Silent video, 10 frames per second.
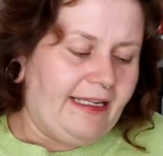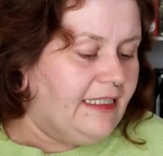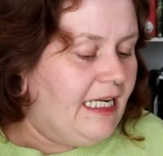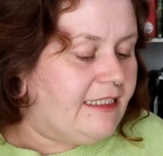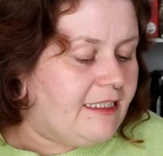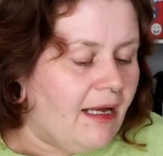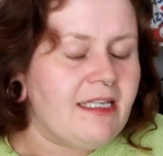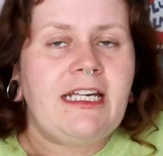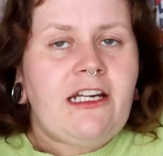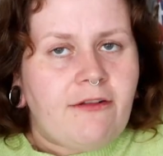it, it
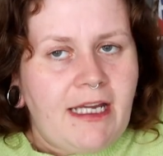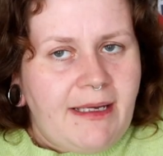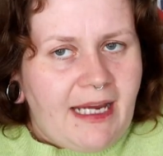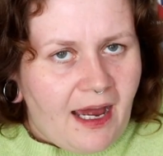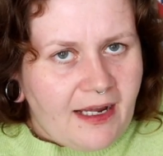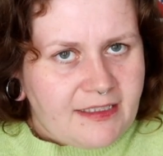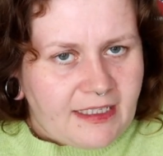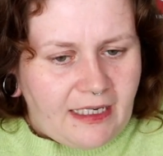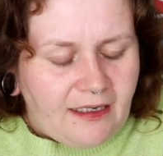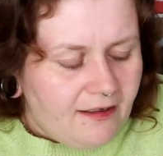smells like creamy
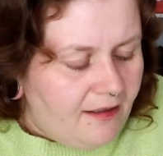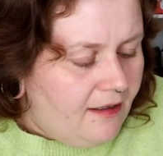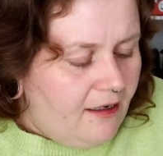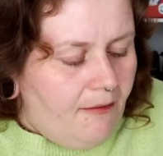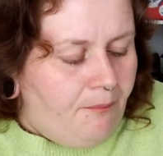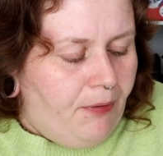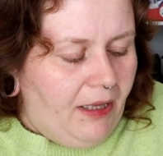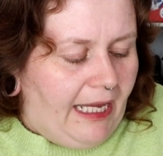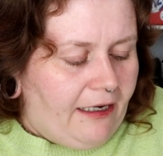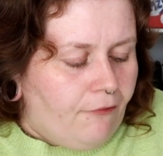candy,
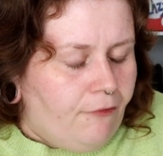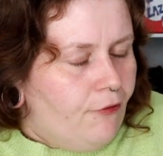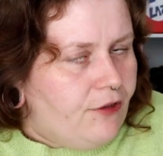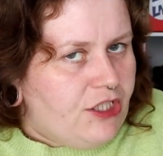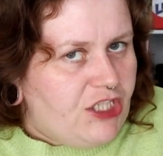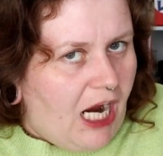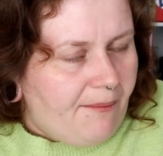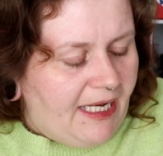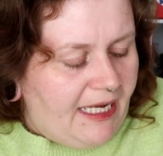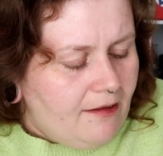but like rose
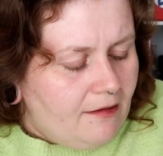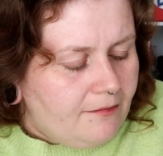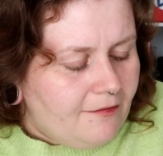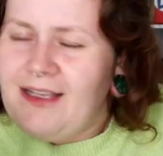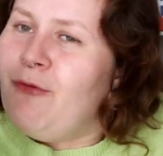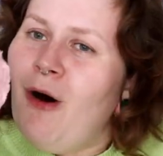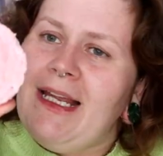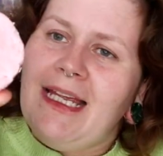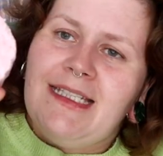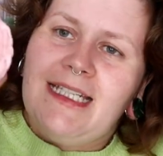jammy.
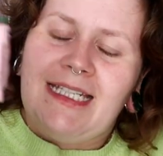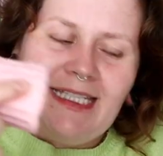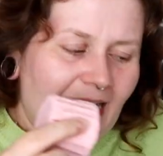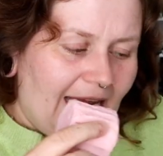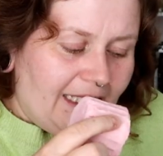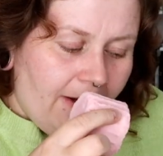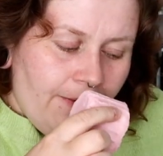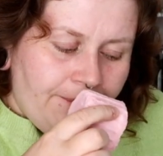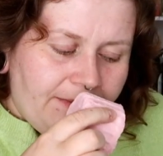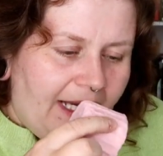What is this scent? It,
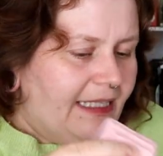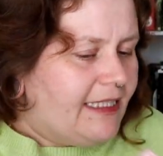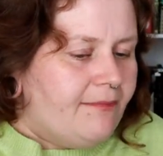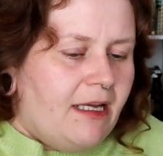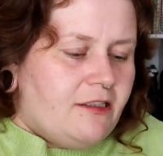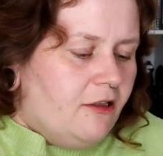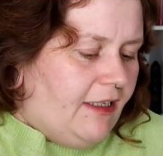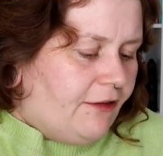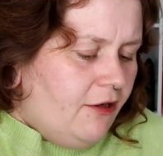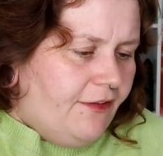it smells
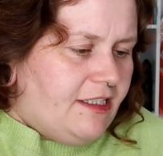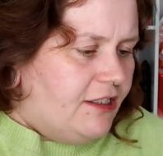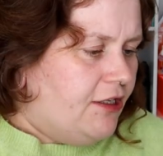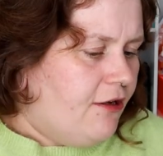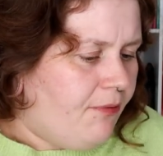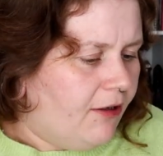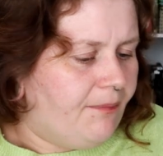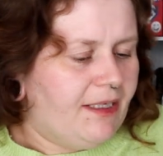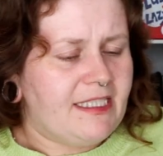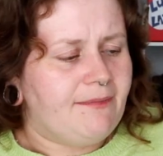lovely. I don't know if this is a new product,
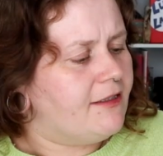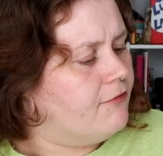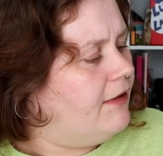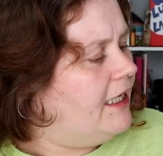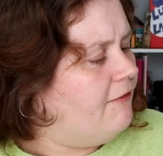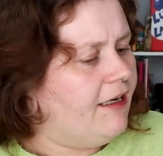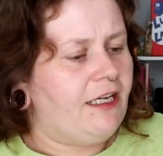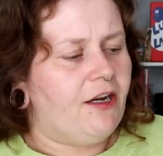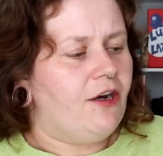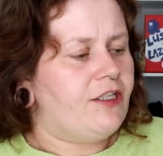but it smells really, really
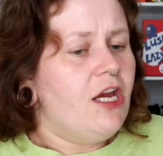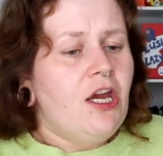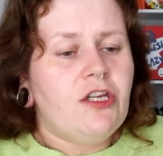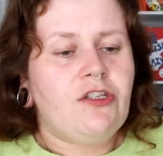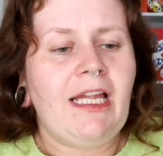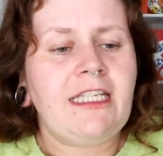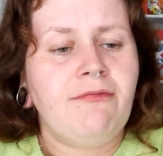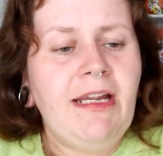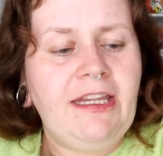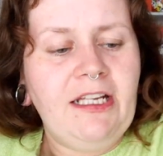good. So let's
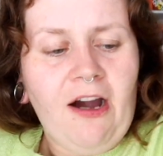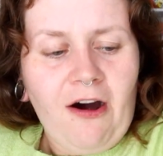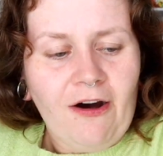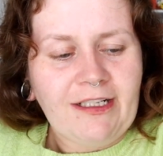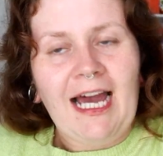read the card.